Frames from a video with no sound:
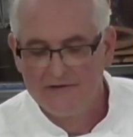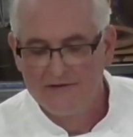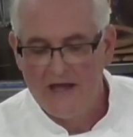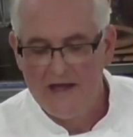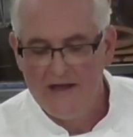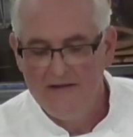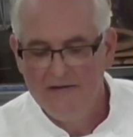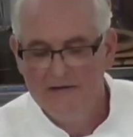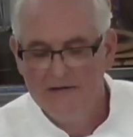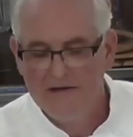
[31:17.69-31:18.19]

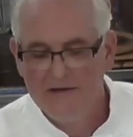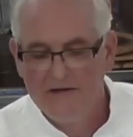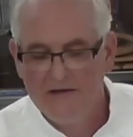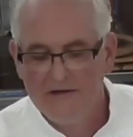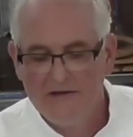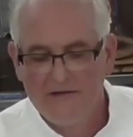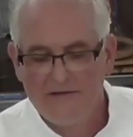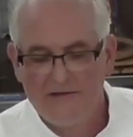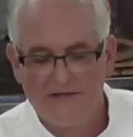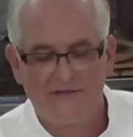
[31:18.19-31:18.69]
Okay,
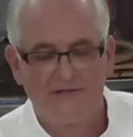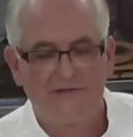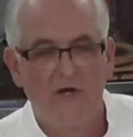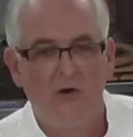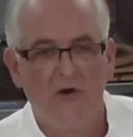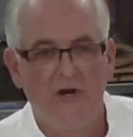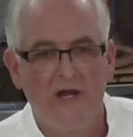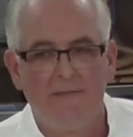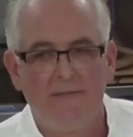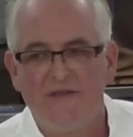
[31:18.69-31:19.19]
the
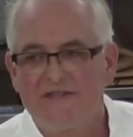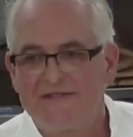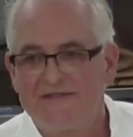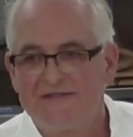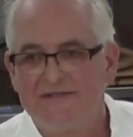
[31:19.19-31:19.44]
sodium is